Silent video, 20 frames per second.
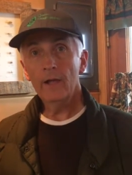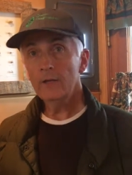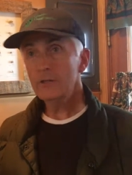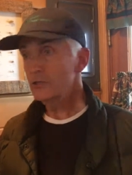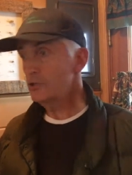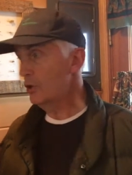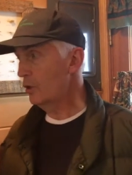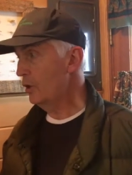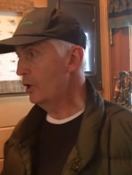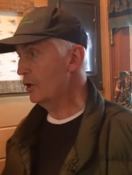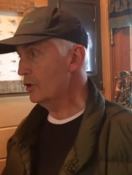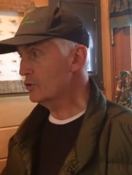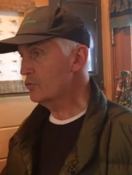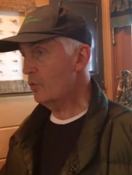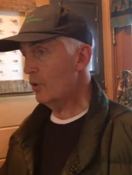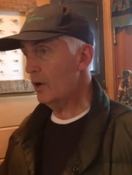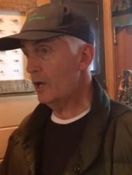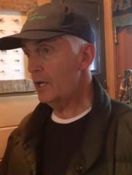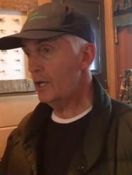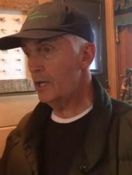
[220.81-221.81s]
So there's
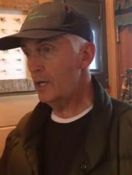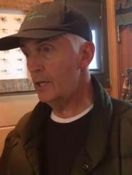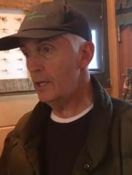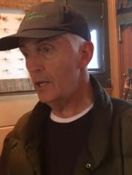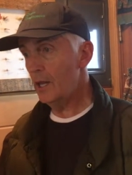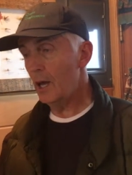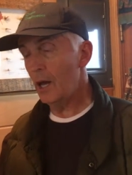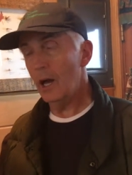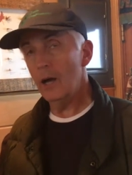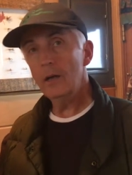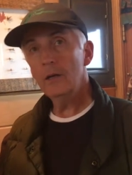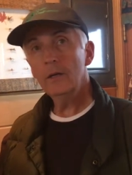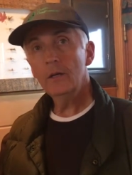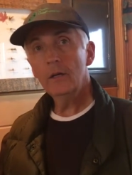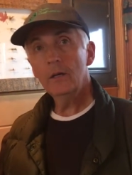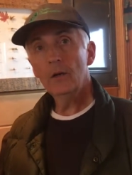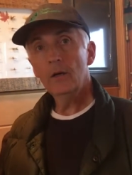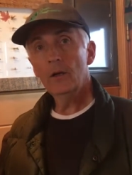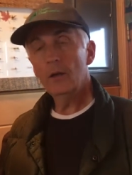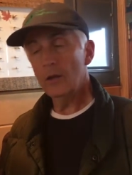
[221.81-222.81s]
one in the
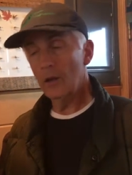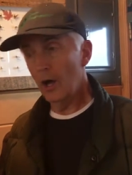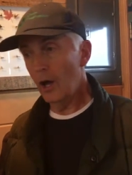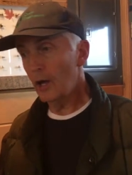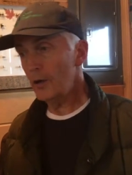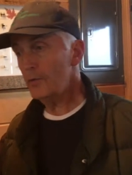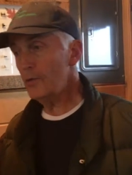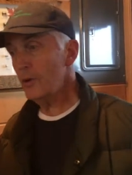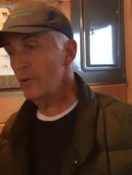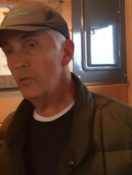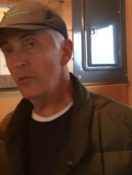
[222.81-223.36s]
laundry